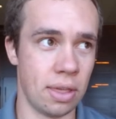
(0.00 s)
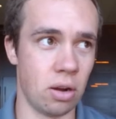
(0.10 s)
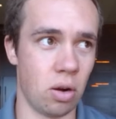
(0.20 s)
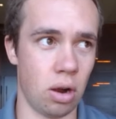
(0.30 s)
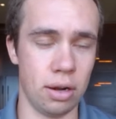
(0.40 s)

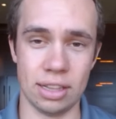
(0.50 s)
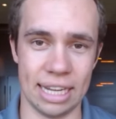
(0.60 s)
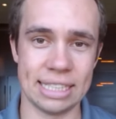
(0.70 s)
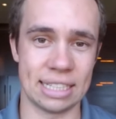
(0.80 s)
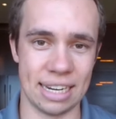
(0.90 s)
There are
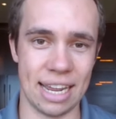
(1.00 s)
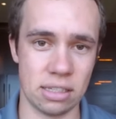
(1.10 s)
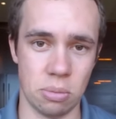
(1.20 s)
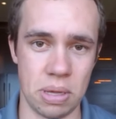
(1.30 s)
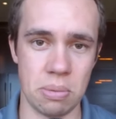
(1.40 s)
less
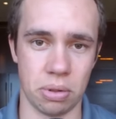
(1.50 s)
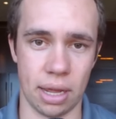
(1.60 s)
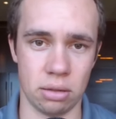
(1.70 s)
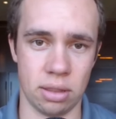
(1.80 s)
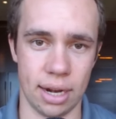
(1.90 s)
connected people
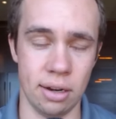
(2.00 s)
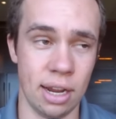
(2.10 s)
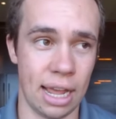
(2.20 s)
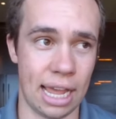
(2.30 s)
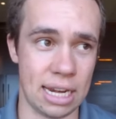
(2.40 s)
out there,
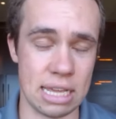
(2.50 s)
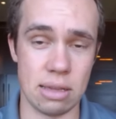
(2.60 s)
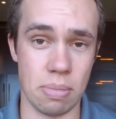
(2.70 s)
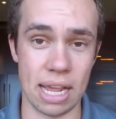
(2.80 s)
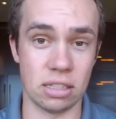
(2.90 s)
and
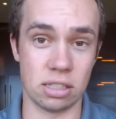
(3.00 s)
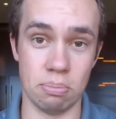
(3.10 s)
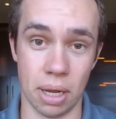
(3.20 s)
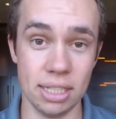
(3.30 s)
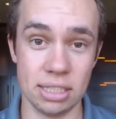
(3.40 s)
he made
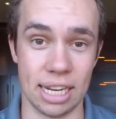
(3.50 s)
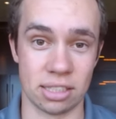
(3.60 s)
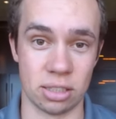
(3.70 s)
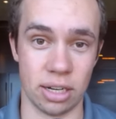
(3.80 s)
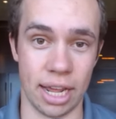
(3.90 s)
some buzz
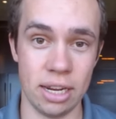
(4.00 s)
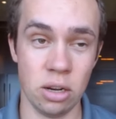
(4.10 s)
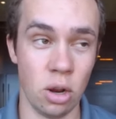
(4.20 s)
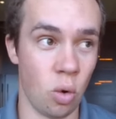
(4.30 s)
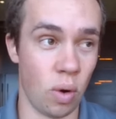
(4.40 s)
yesterday
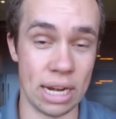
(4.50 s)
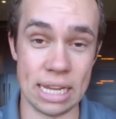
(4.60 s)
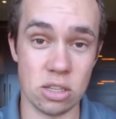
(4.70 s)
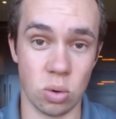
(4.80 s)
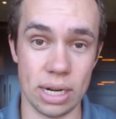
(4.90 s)
when
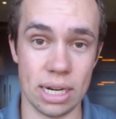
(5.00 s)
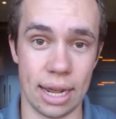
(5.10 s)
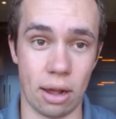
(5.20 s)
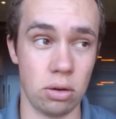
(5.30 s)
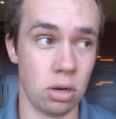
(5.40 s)
he
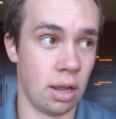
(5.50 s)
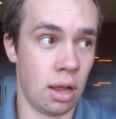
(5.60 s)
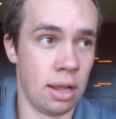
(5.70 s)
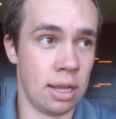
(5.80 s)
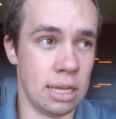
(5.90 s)
tweeted out,
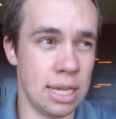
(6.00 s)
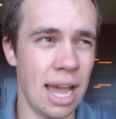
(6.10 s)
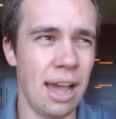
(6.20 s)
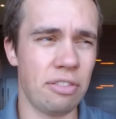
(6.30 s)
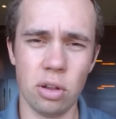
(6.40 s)

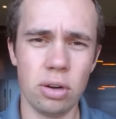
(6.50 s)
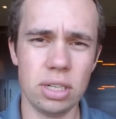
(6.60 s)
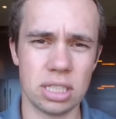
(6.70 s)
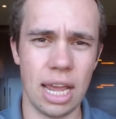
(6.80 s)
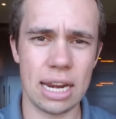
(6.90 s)
yeah,
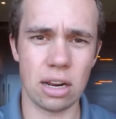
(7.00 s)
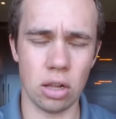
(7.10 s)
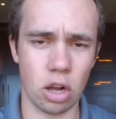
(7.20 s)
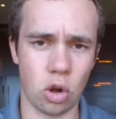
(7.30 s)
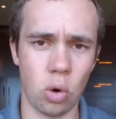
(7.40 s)
Florida State,
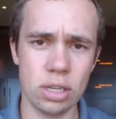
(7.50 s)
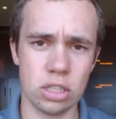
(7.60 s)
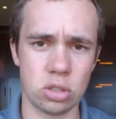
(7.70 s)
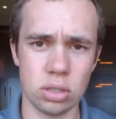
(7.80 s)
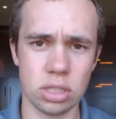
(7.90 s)
according
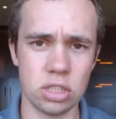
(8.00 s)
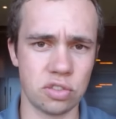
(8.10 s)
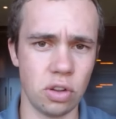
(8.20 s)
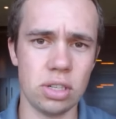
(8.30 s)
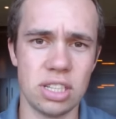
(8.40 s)
to sources,
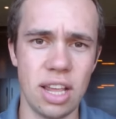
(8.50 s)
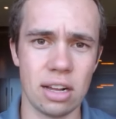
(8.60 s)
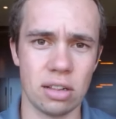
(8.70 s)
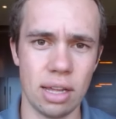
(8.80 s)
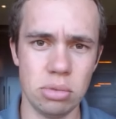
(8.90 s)
Florida
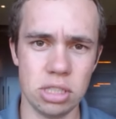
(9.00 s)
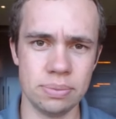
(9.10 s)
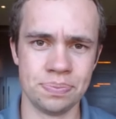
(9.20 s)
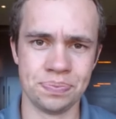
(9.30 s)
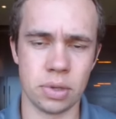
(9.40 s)
State and
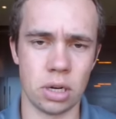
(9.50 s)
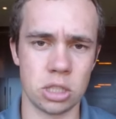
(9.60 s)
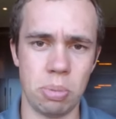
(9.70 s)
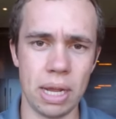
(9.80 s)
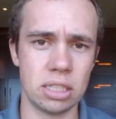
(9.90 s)
Clemson are
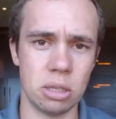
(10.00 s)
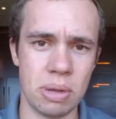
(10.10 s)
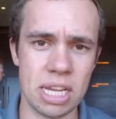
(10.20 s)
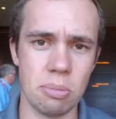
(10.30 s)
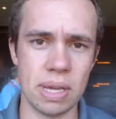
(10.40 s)
expected to
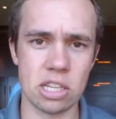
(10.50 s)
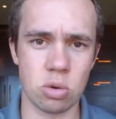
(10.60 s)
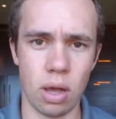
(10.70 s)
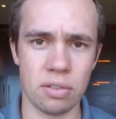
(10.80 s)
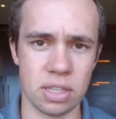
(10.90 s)
be in the Big
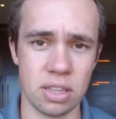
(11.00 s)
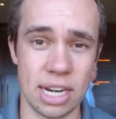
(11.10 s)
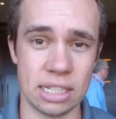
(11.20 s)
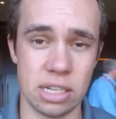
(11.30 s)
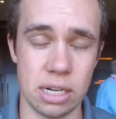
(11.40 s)
twelve within
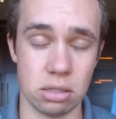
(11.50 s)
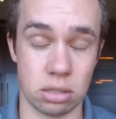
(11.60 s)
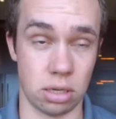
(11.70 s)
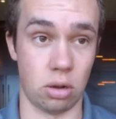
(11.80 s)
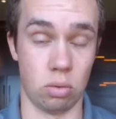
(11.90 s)
the next year or
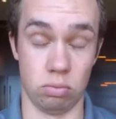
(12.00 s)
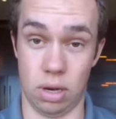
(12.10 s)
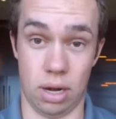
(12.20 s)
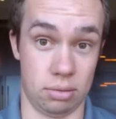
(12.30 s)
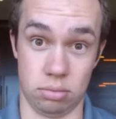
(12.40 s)
so.
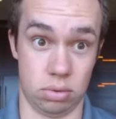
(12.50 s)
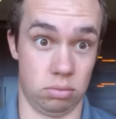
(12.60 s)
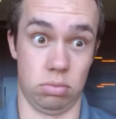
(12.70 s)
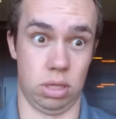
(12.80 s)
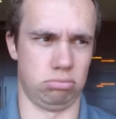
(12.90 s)

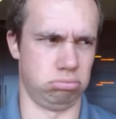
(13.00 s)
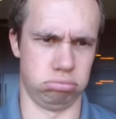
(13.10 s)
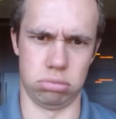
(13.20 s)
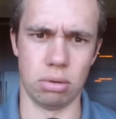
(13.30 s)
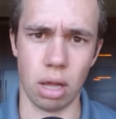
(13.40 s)

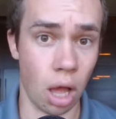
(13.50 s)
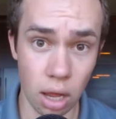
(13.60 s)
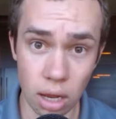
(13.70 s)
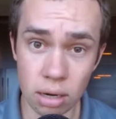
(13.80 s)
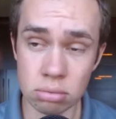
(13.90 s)

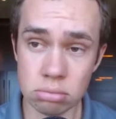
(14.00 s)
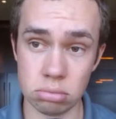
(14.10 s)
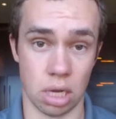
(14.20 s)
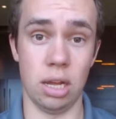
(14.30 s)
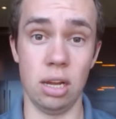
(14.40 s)
Uh-huh?
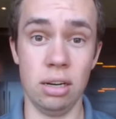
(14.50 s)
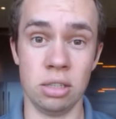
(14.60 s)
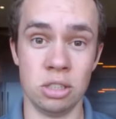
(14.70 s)
Huh?